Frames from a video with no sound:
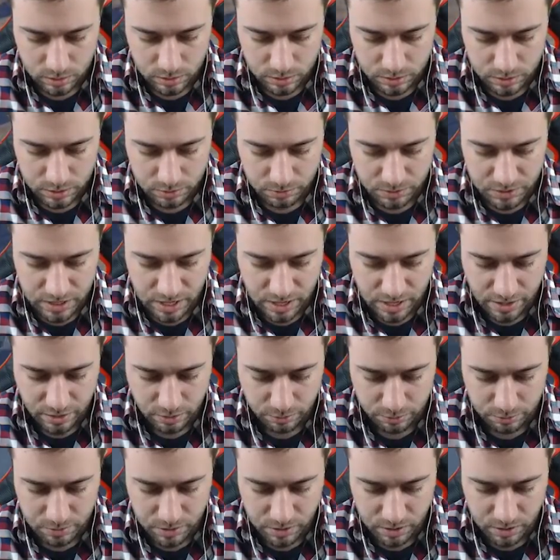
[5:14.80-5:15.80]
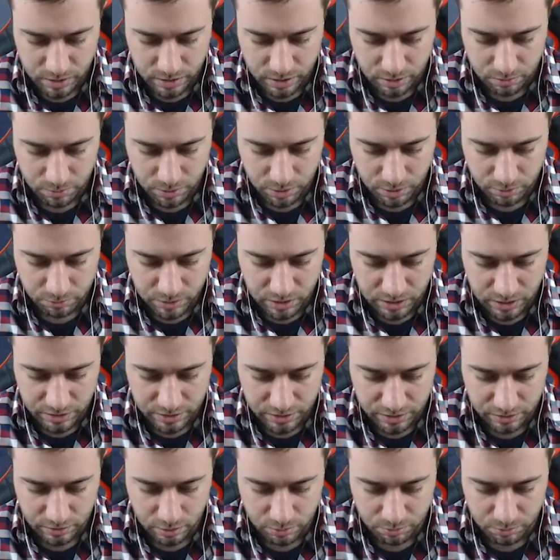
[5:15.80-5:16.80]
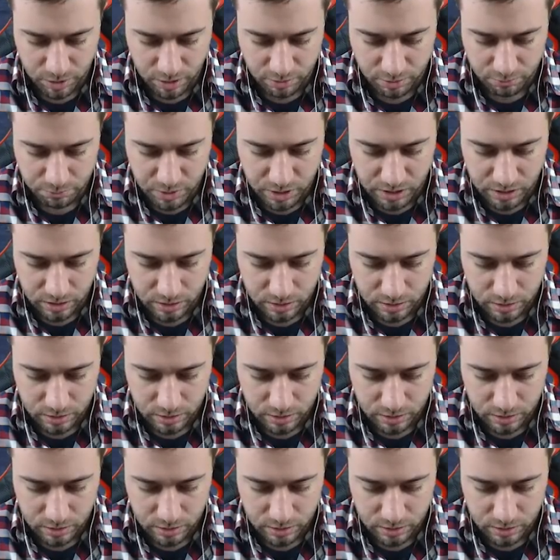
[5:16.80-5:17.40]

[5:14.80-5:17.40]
Someone down here with me, or are they above me? I think they're above me.